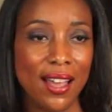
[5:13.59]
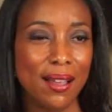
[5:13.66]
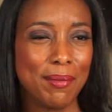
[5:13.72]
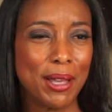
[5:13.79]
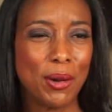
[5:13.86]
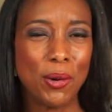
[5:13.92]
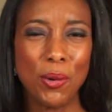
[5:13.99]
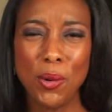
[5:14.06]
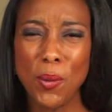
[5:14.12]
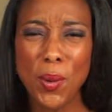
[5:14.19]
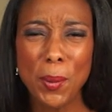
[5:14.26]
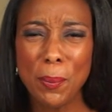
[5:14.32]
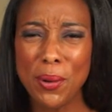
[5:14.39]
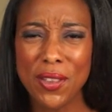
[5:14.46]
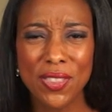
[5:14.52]
I'm like, who
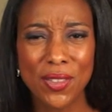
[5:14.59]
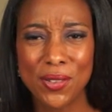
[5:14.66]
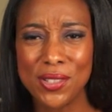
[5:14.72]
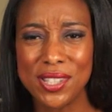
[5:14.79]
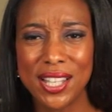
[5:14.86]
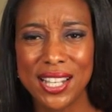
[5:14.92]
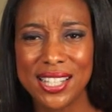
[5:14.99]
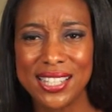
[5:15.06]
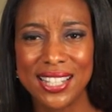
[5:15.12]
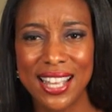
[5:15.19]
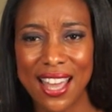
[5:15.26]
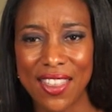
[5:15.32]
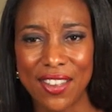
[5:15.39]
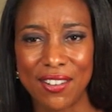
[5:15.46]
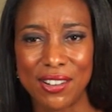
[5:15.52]
would put those things
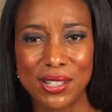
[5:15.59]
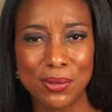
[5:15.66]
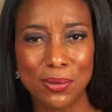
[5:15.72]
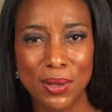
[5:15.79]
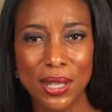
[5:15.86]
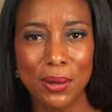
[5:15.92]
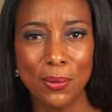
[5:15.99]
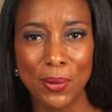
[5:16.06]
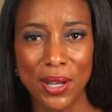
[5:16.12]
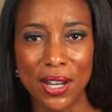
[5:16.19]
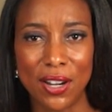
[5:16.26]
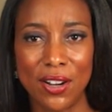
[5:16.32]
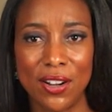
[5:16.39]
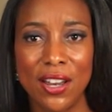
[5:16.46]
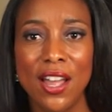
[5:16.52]
together? It's really
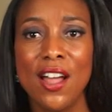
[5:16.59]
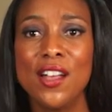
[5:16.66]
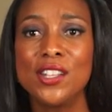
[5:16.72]
weird.